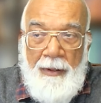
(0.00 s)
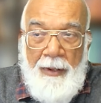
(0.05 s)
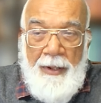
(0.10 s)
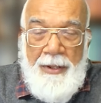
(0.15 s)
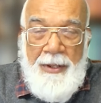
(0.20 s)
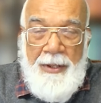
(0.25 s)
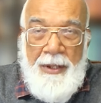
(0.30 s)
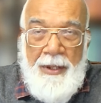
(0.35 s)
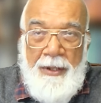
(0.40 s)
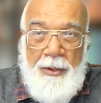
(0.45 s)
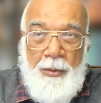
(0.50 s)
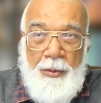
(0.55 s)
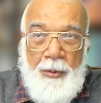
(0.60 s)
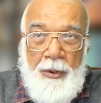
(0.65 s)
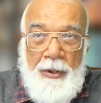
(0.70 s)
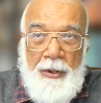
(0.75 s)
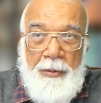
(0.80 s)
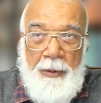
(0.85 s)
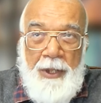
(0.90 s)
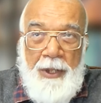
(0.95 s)
This is
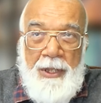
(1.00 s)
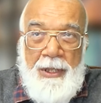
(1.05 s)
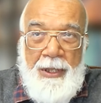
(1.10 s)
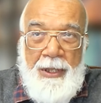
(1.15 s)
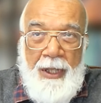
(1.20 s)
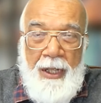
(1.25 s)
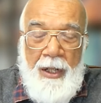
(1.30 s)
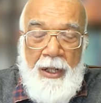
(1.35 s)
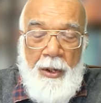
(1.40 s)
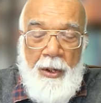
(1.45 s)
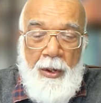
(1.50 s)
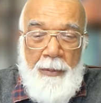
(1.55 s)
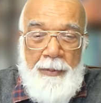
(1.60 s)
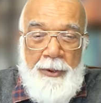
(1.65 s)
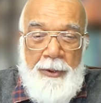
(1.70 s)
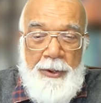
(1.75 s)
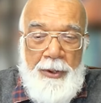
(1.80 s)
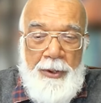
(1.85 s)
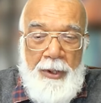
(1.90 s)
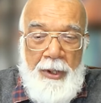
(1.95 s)
what we say
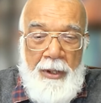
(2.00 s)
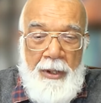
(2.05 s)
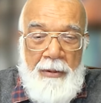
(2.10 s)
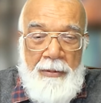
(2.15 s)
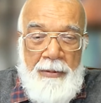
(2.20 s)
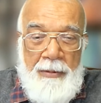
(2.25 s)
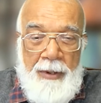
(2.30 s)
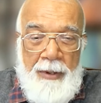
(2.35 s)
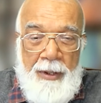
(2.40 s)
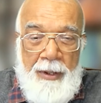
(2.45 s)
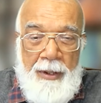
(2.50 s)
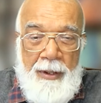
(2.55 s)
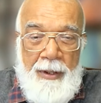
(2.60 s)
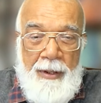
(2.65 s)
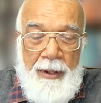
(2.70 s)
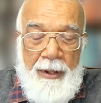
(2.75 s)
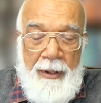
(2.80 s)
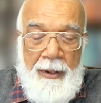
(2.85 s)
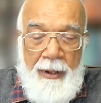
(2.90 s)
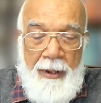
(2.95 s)

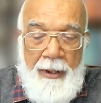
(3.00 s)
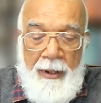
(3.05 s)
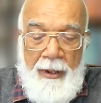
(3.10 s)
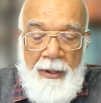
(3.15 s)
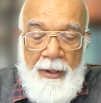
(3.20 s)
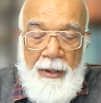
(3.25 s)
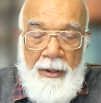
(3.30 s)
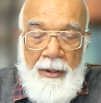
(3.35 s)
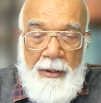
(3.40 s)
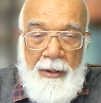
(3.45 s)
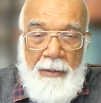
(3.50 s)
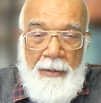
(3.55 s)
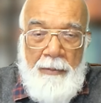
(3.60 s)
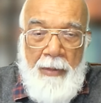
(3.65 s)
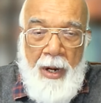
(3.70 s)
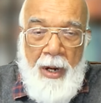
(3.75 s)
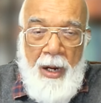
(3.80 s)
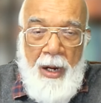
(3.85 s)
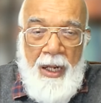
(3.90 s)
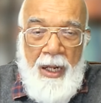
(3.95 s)
observer. The
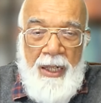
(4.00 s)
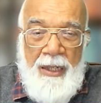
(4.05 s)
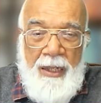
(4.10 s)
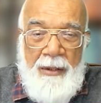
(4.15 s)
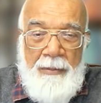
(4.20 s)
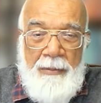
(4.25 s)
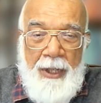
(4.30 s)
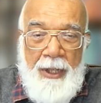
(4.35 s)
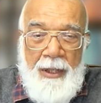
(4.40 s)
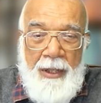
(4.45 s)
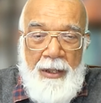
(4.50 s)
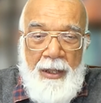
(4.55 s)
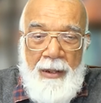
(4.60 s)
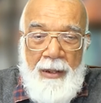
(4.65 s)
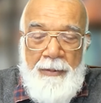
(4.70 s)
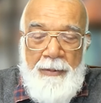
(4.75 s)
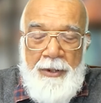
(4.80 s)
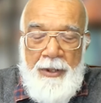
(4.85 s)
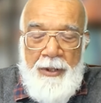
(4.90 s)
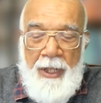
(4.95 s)
mind
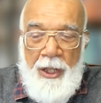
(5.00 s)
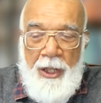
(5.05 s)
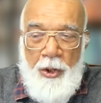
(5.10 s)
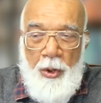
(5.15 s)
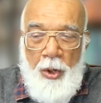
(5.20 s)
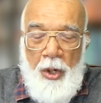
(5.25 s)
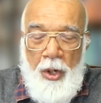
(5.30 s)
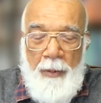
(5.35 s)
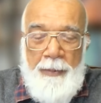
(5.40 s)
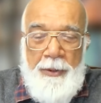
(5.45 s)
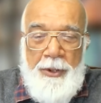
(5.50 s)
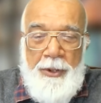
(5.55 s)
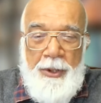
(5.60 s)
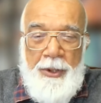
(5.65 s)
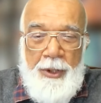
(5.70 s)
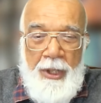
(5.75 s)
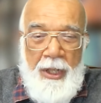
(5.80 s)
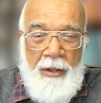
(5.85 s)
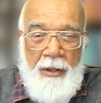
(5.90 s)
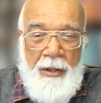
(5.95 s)
becomes an
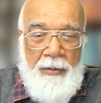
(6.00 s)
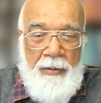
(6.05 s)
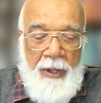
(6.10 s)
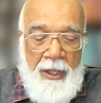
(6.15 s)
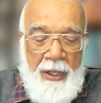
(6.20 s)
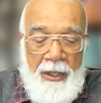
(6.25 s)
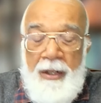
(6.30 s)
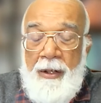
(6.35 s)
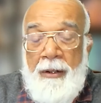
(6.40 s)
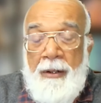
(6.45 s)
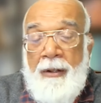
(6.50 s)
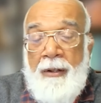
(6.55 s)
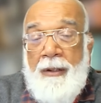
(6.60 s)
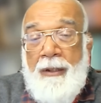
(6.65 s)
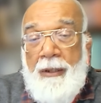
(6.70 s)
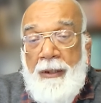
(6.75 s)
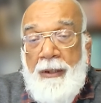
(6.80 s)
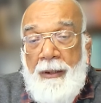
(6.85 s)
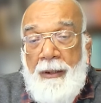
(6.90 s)
observer.